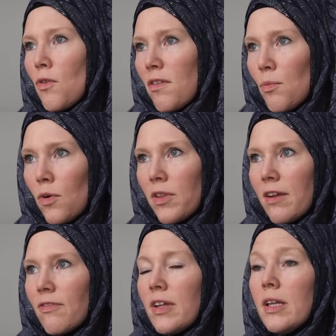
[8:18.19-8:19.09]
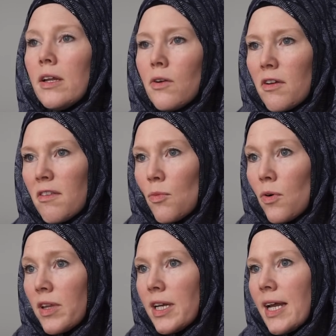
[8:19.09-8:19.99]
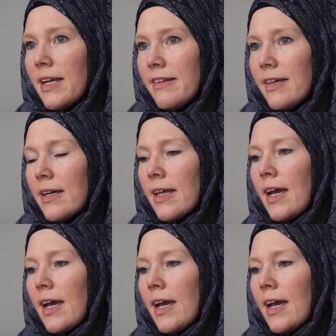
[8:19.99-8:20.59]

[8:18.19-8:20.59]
or it's more than a feeling, or it's more than an idea.